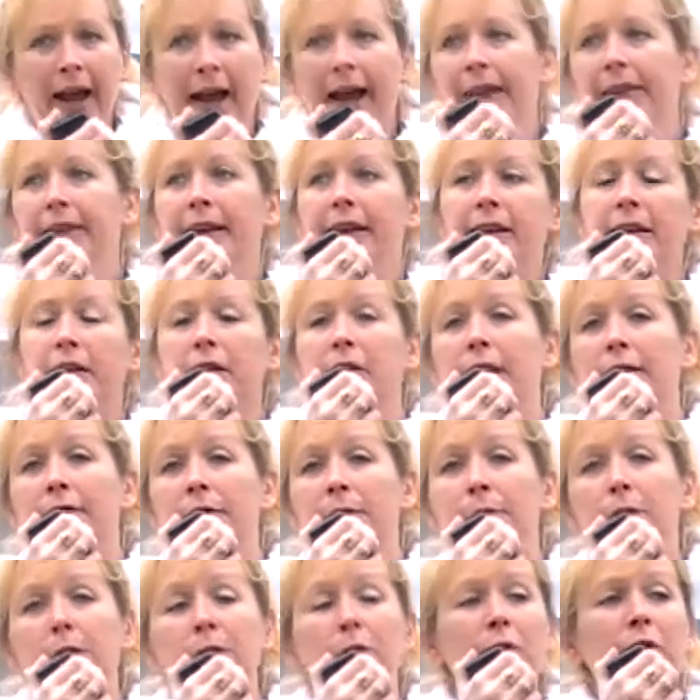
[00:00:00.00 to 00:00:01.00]
and that the
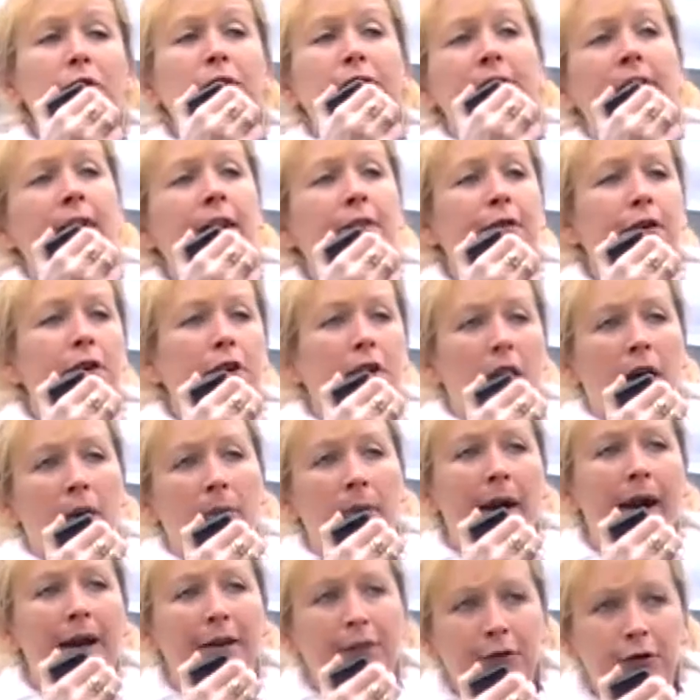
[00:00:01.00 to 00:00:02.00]
government will never
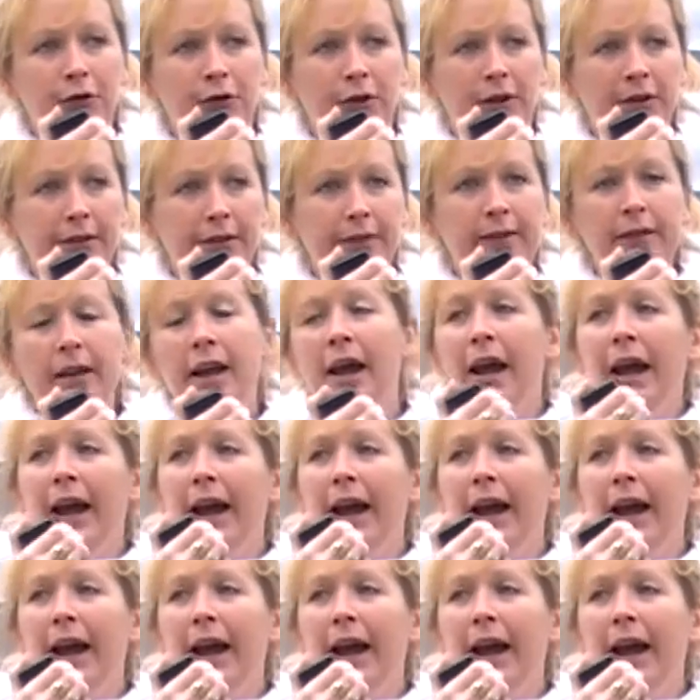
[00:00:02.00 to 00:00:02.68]
come after us,